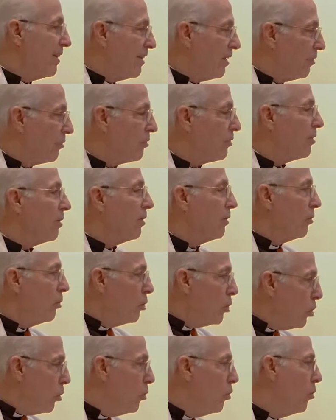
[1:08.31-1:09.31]
this
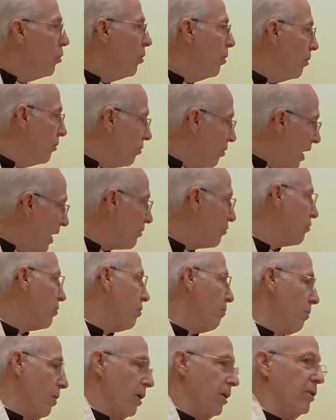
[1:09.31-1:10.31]
New
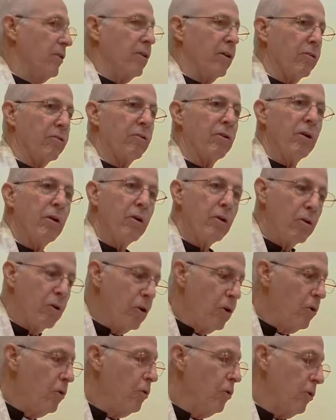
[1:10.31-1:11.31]
Testament, this
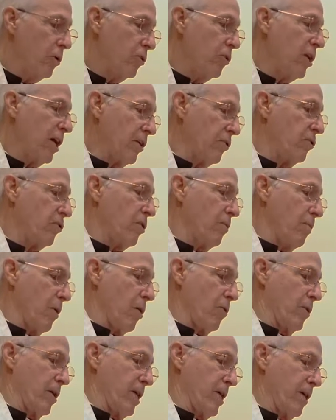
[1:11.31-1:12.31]
new
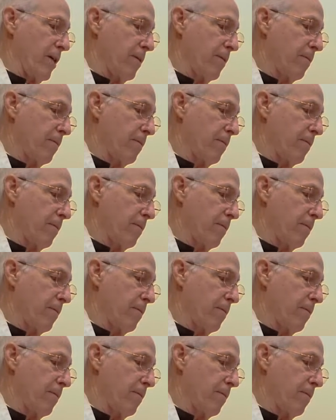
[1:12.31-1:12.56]
testimony.